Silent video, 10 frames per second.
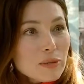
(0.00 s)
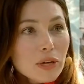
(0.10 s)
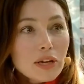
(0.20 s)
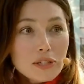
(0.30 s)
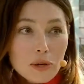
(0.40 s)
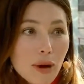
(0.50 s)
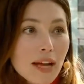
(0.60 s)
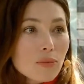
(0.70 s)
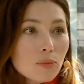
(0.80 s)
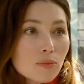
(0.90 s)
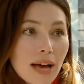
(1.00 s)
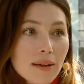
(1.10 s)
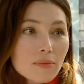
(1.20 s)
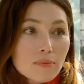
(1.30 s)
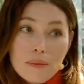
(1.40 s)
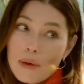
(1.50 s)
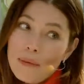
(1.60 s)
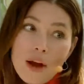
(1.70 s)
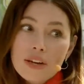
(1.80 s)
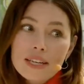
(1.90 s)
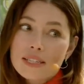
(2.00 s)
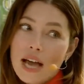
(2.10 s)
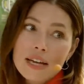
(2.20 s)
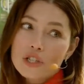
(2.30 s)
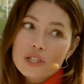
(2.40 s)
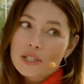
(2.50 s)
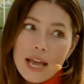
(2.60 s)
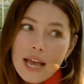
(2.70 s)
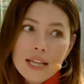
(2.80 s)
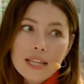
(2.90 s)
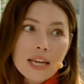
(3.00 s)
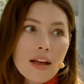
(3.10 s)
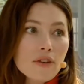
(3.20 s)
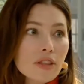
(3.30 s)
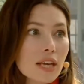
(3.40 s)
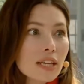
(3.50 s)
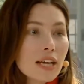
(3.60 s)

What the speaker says: because you're right, Americans kind of just say anything and everything.